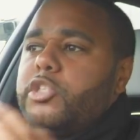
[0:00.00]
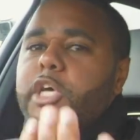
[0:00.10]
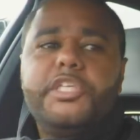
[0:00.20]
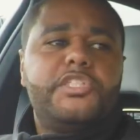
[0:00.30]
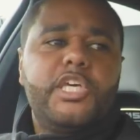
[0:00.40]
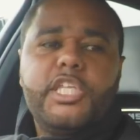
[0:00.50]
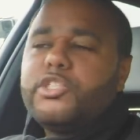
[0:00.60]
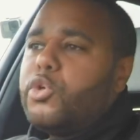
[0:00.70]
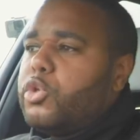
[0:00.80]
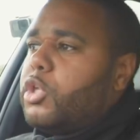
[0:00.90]
like you said,
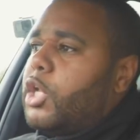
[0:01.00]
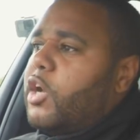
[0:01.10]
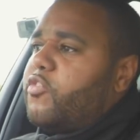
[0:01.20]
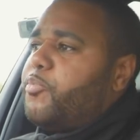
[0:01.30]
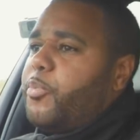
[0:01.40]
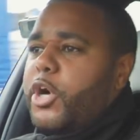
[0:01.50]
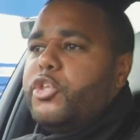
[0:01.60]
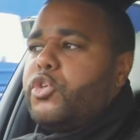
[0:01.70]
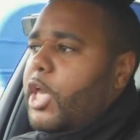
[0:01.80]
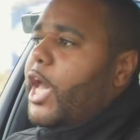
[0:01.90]
is good enough, right, but
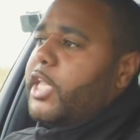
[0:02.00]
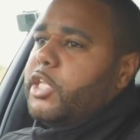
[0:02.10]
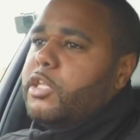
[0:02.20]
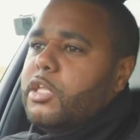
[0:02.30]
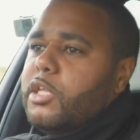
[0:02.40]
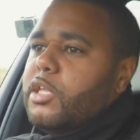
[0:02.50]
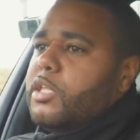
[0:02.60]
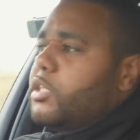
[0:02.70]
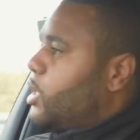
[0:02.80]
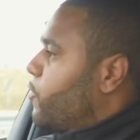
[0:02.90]
you
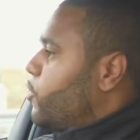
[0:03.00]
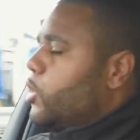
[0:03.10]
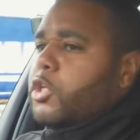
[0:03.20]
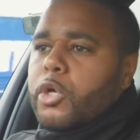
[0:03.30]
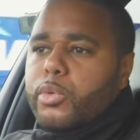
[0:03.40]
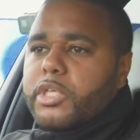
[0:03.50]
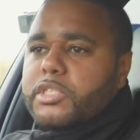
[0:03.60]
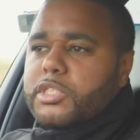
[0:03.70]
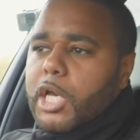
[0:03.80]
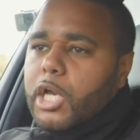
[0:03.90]
can definitely
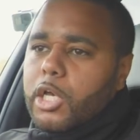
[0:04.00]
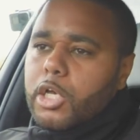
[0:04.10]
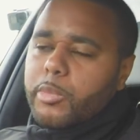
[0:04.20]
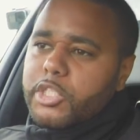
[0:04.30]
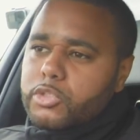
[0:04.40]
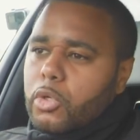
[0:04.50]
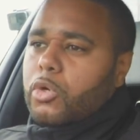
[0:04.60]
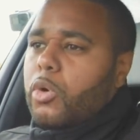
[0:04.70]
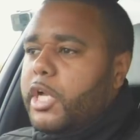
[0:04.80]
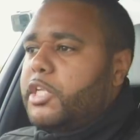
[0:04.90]
notice that it's
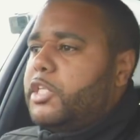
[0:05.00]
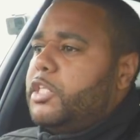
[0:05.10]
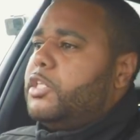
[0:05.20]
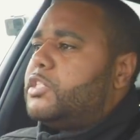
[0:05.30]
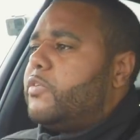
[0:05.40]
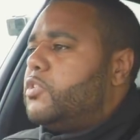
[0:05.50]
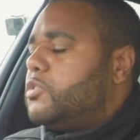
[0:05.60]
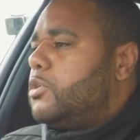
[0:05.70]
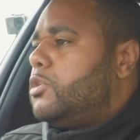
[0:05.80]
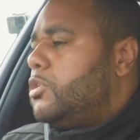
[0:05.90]
not quite the
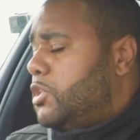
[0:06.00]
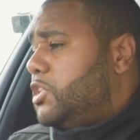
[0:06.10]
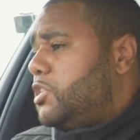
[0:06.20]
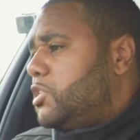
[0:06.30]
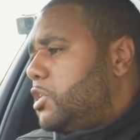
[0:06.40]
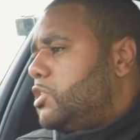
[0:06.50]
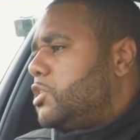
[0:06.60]
DCT, is